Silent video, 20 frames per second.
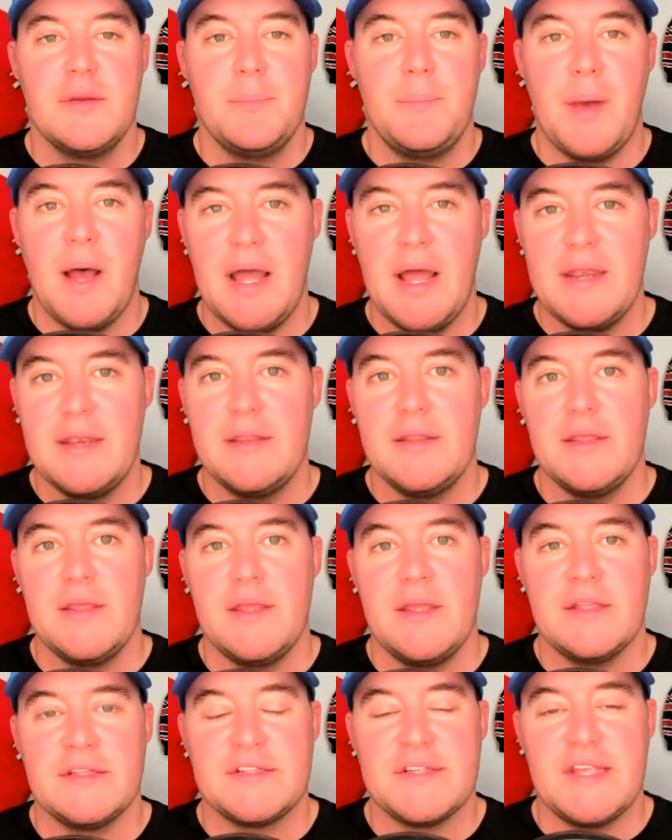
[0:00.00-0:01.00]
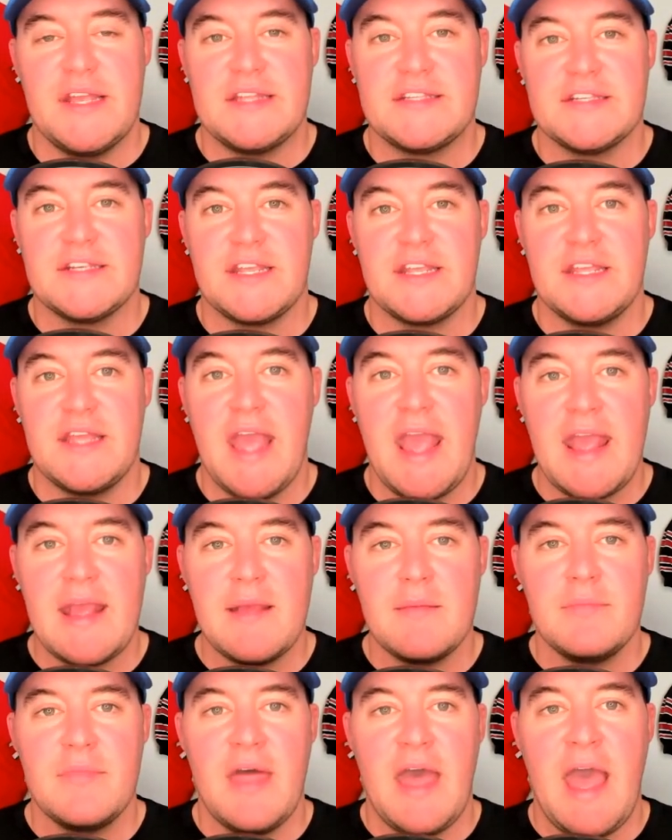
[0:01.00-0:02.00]
But it's, it's a
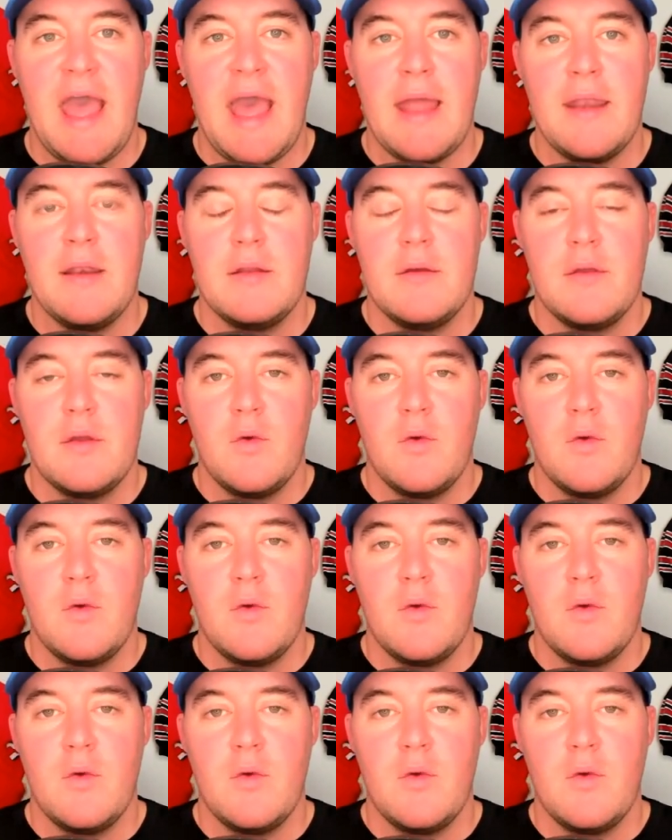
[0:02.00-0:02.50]
game that,